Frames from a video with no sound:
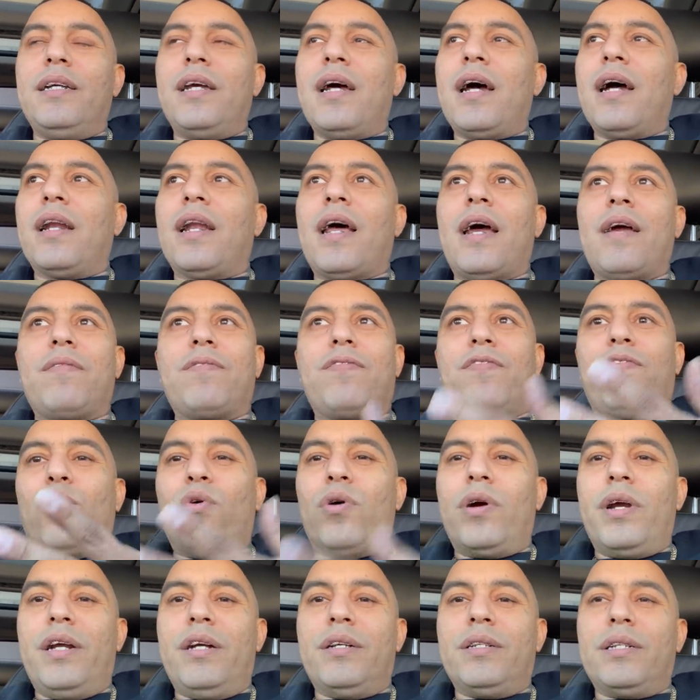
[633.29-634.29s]
Yeah, like
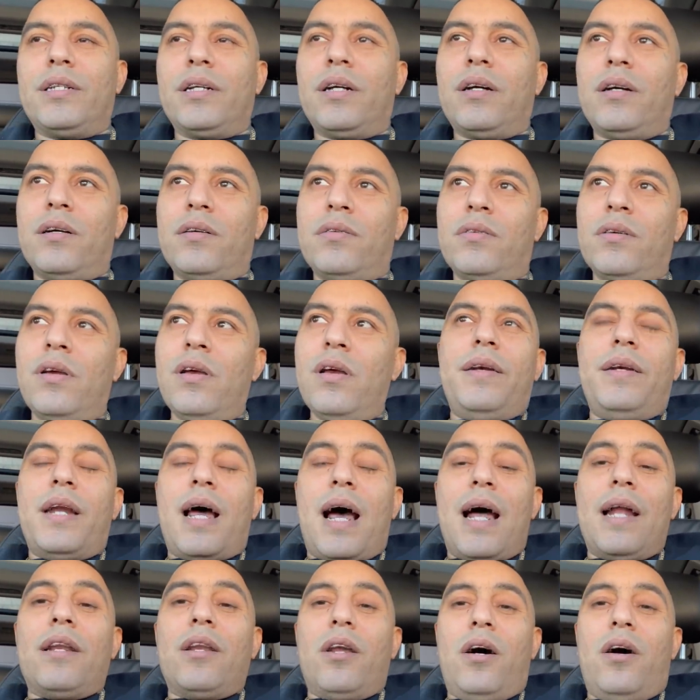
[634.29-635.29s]
four years ago.
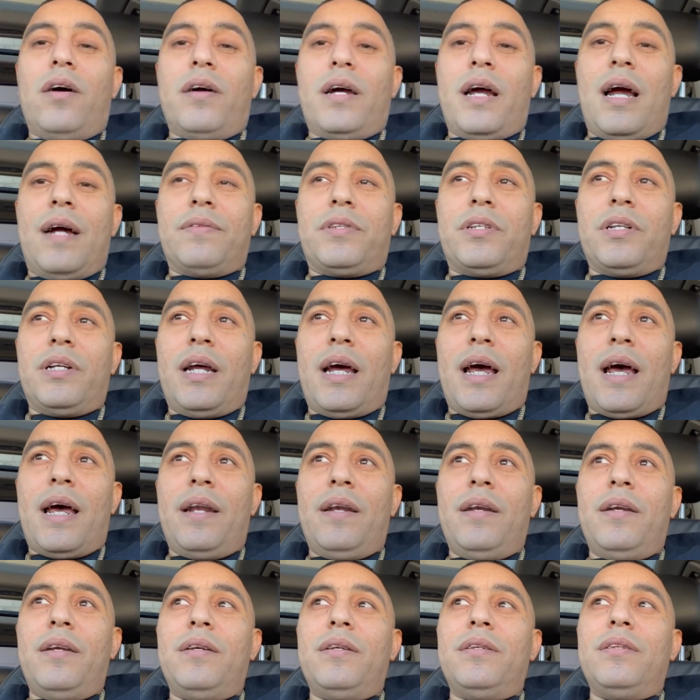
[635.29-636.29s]
Not long after
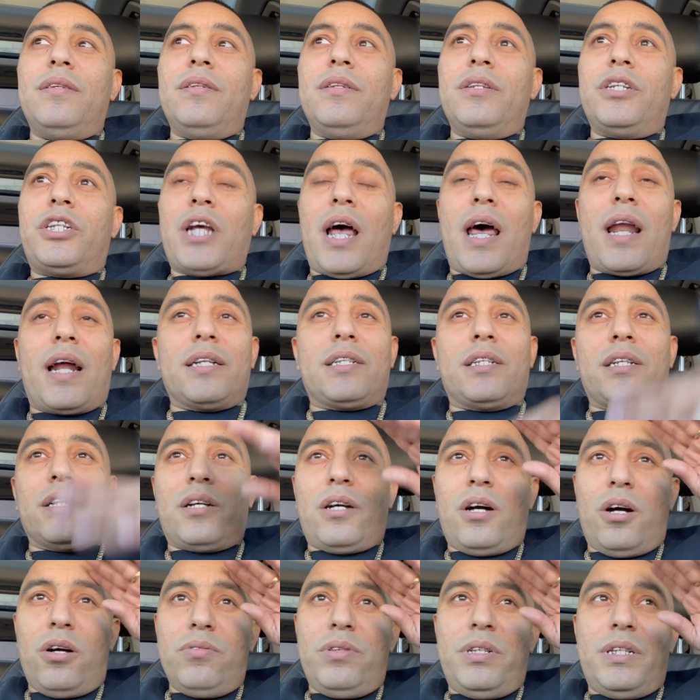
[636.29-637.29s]
that, shout out to
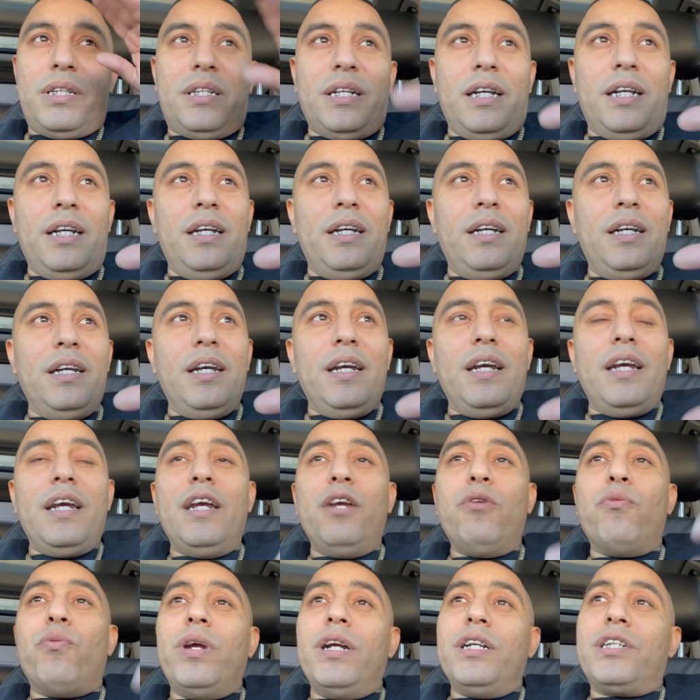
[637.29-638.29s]
Coach C
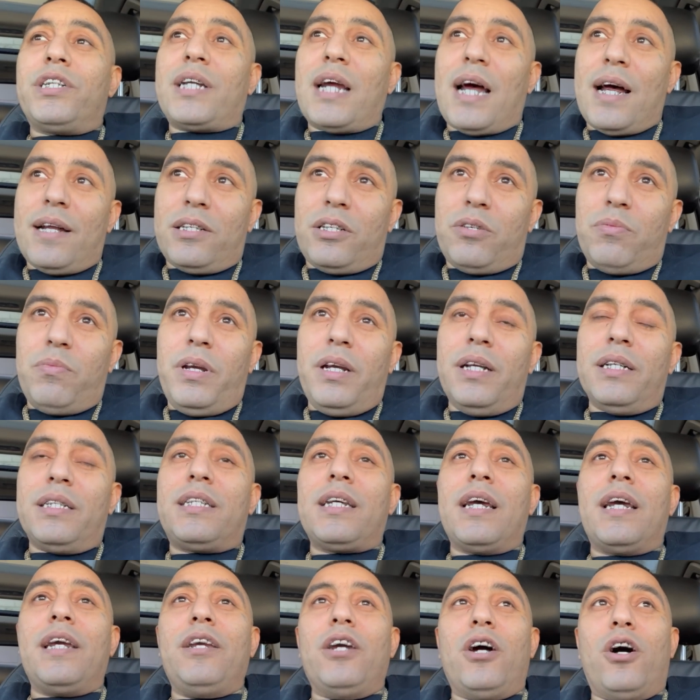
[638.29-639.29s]
he reached out to me and
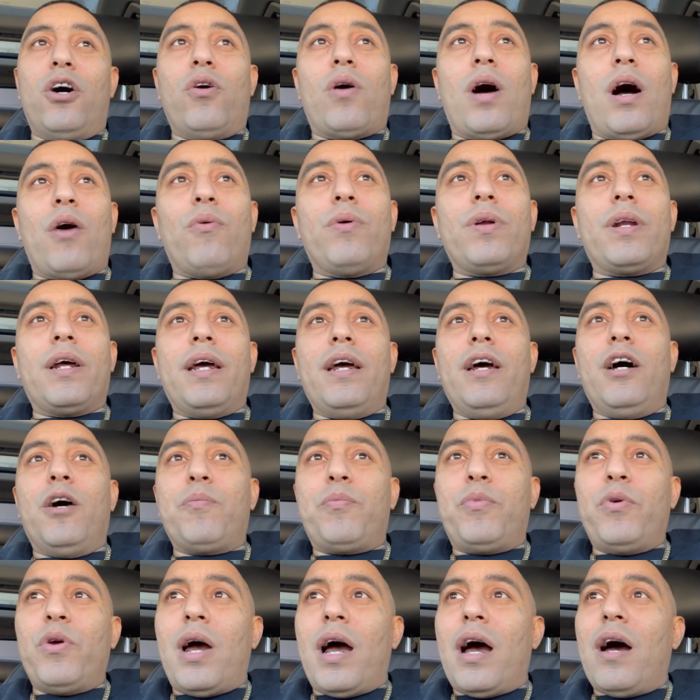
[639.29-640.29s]
said, yo, I want to
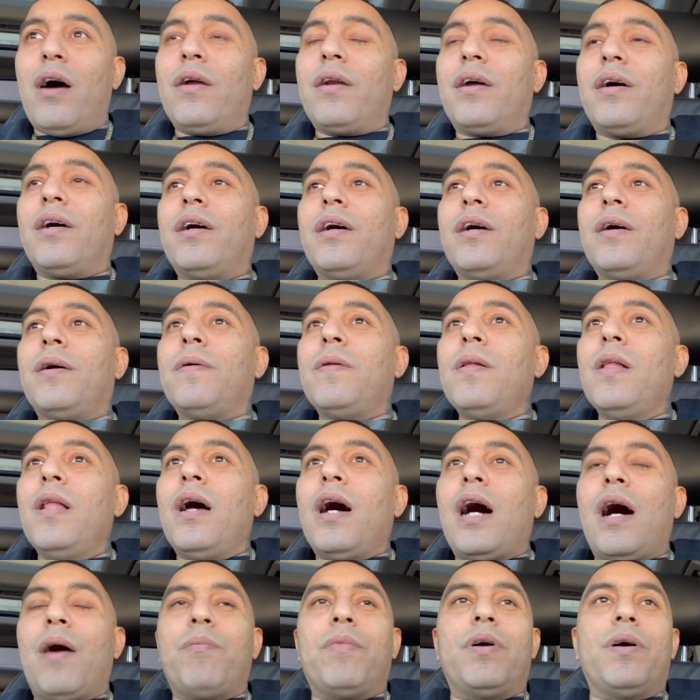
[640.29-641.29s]
help you out. Uh,
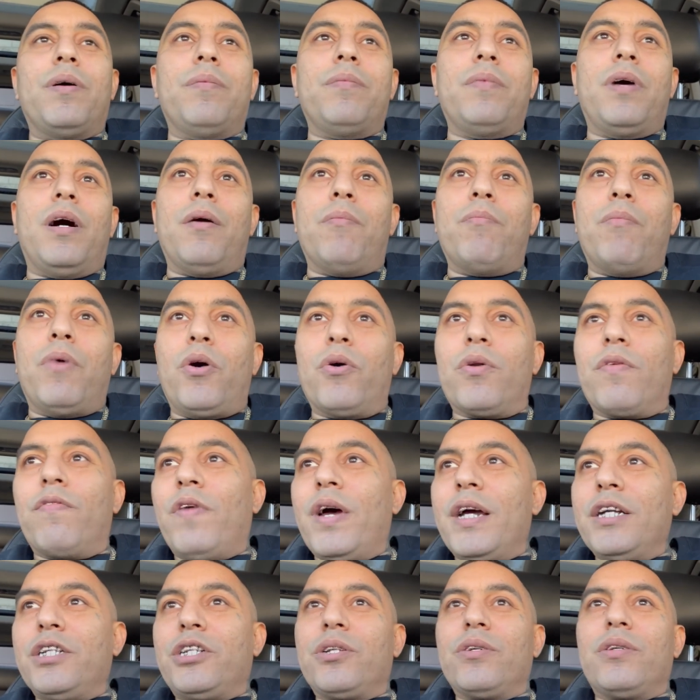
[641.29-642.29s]
I'm a, a,
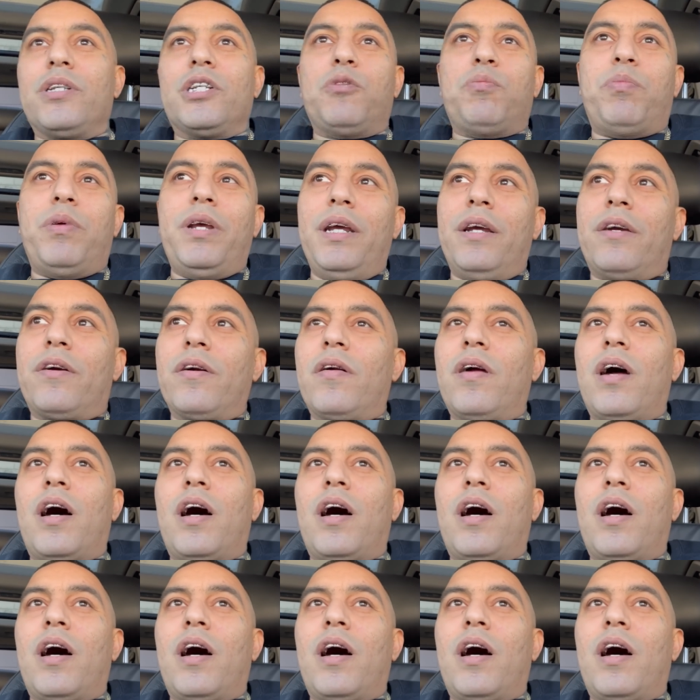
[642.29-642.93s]
motivational speaker.